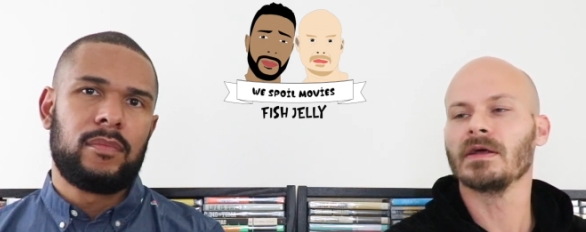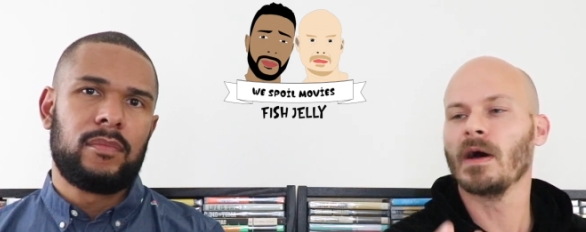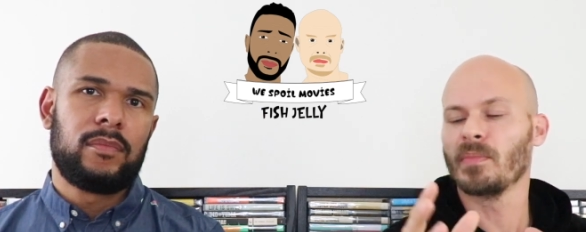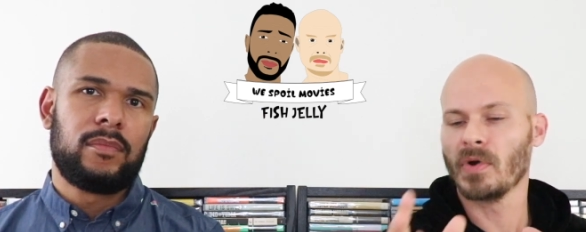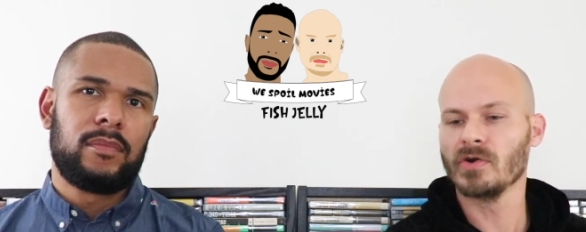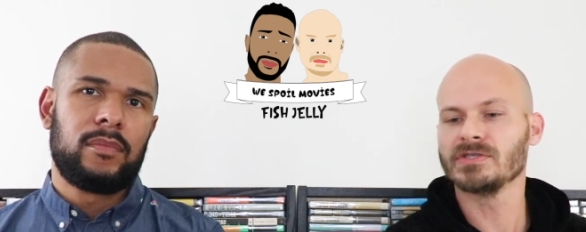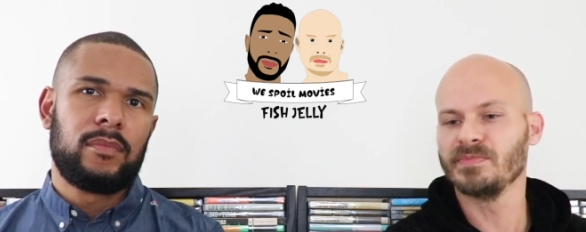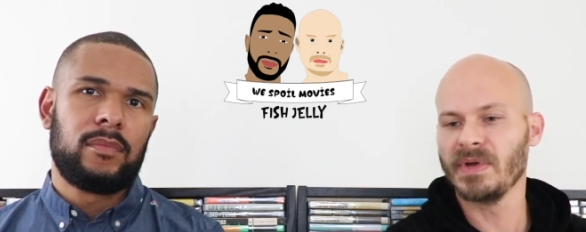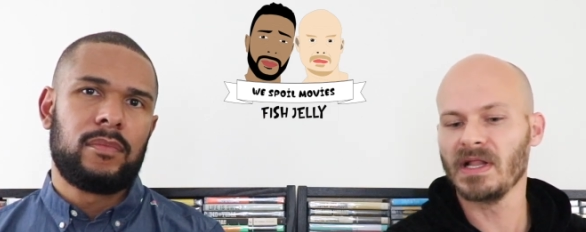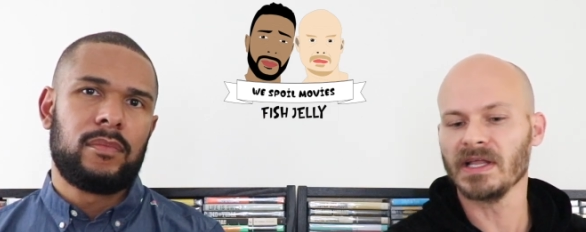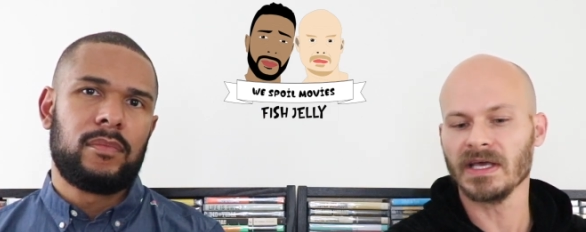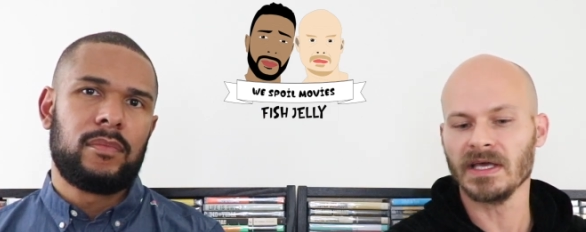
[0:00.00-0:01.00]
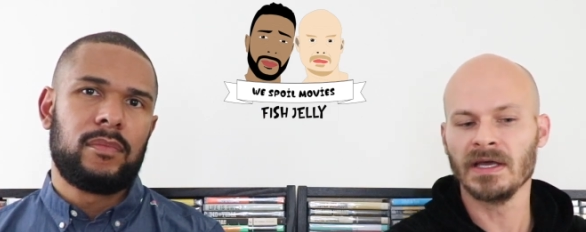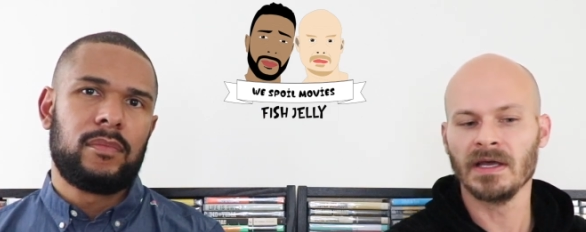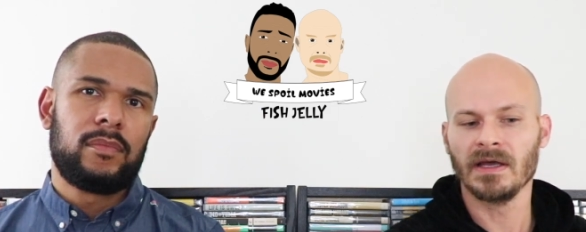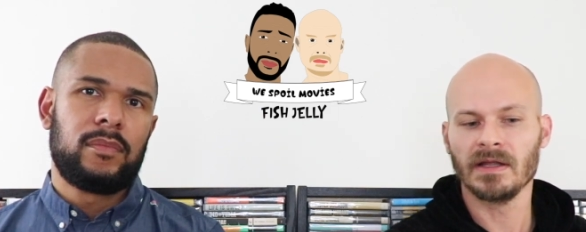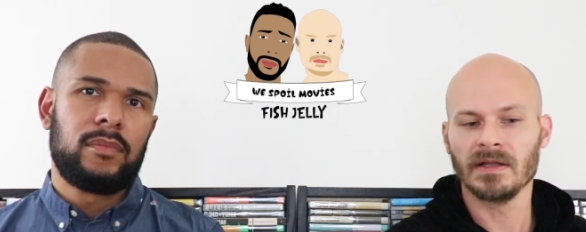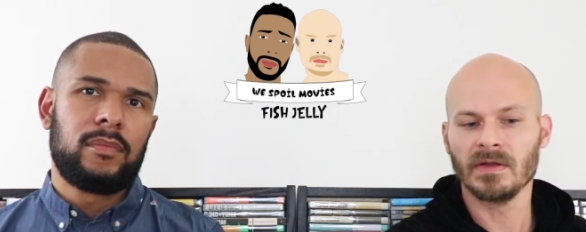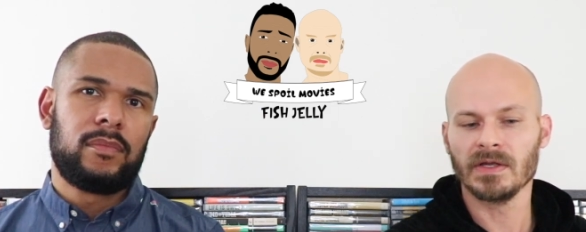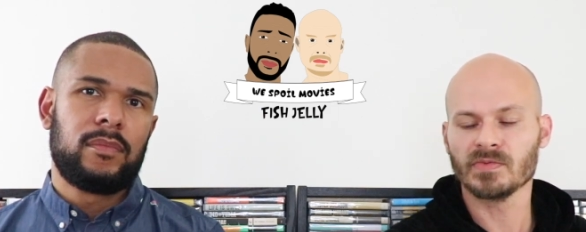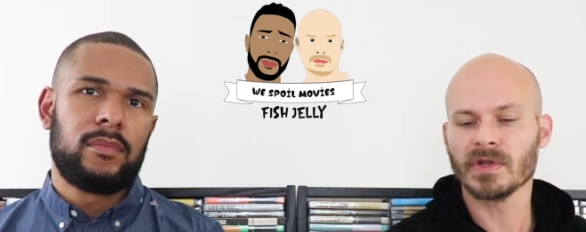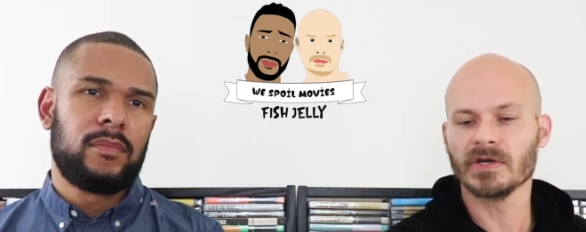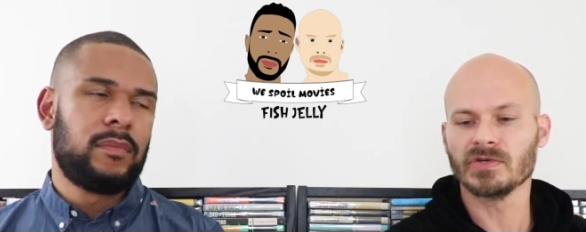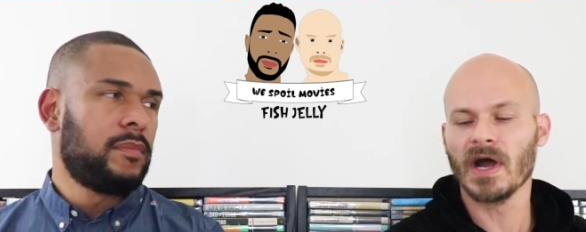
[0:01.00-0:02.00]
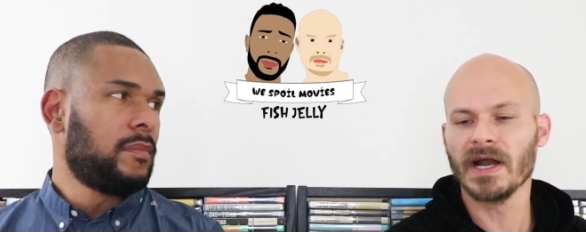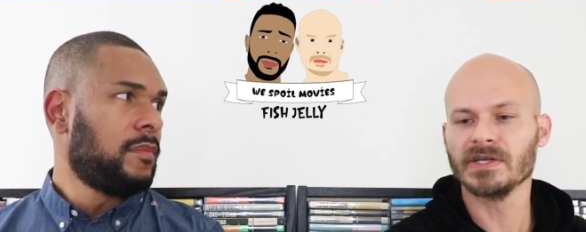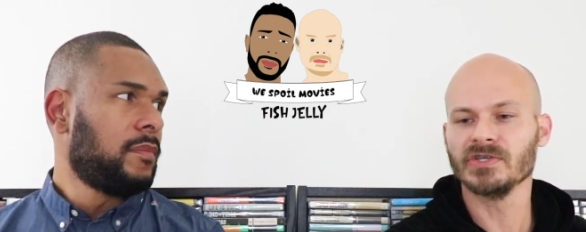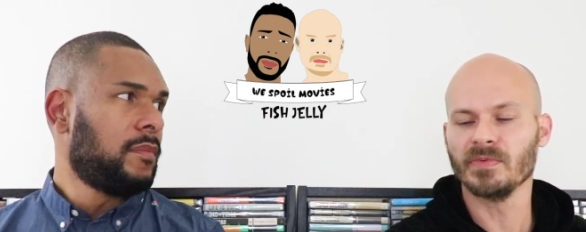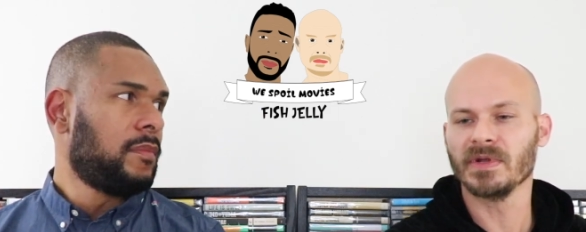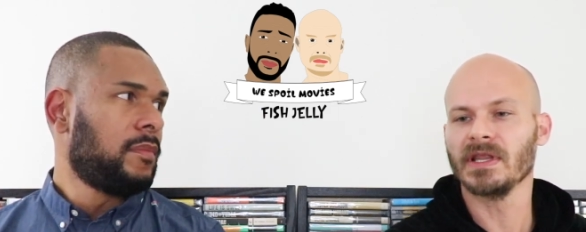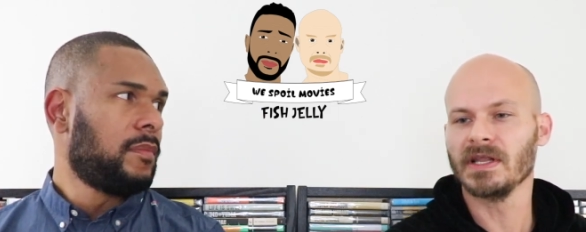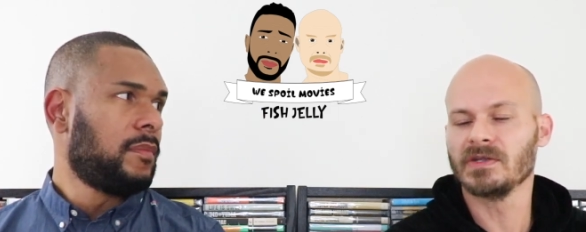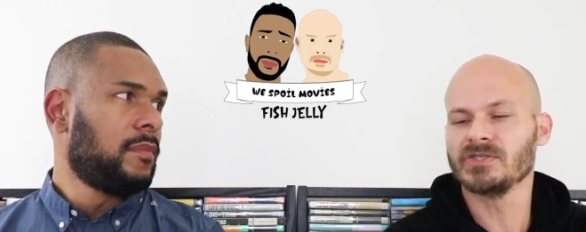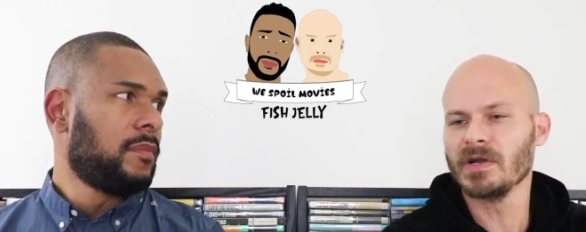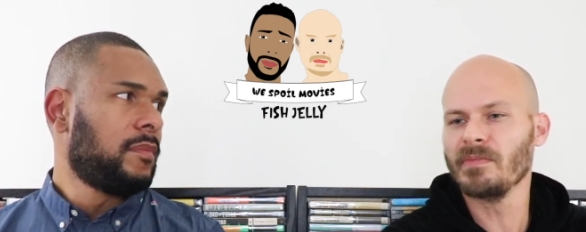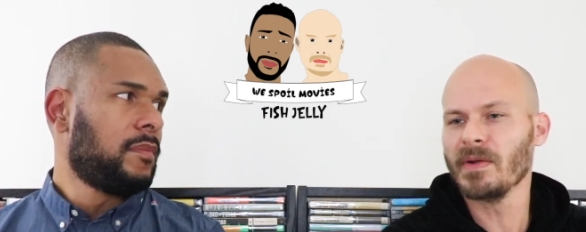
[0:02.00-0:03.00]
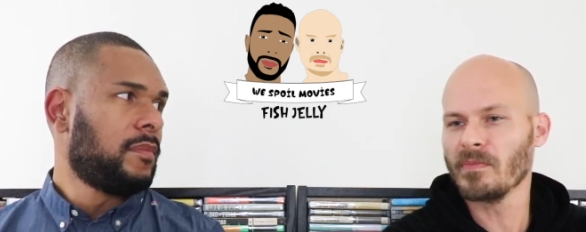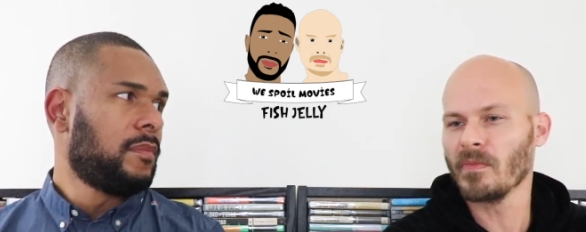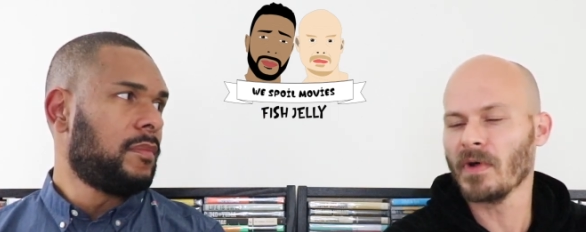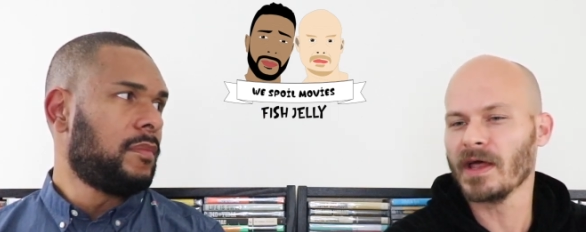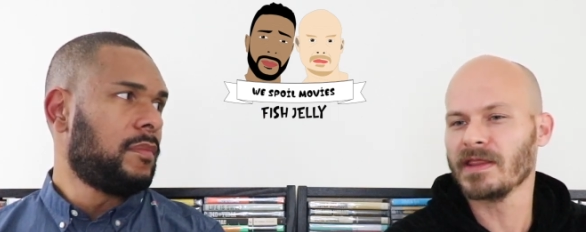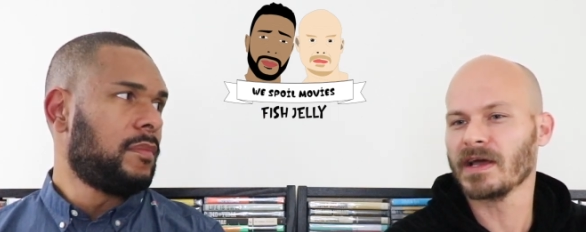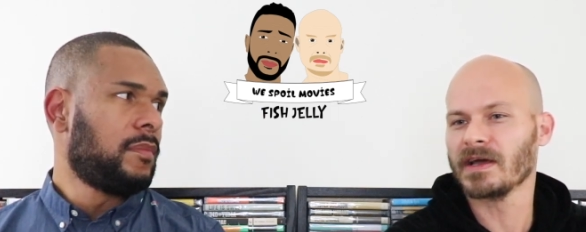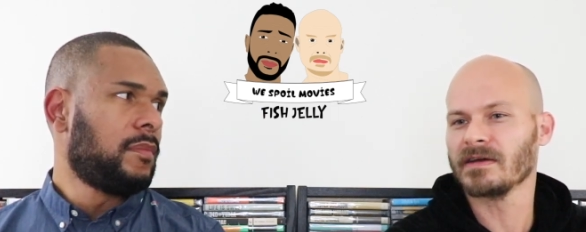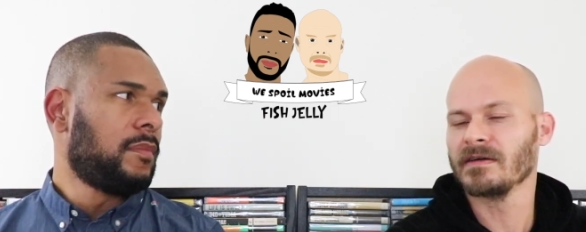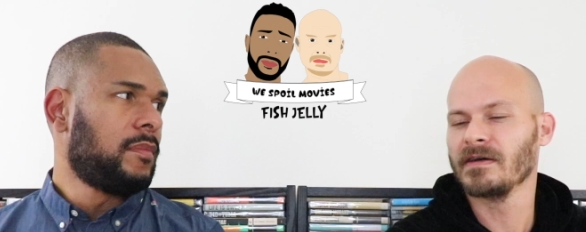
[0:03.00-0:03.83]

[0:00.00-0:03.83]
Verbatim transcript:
Speaker 1: approach Billie is what they're trying to do, but it should have been I think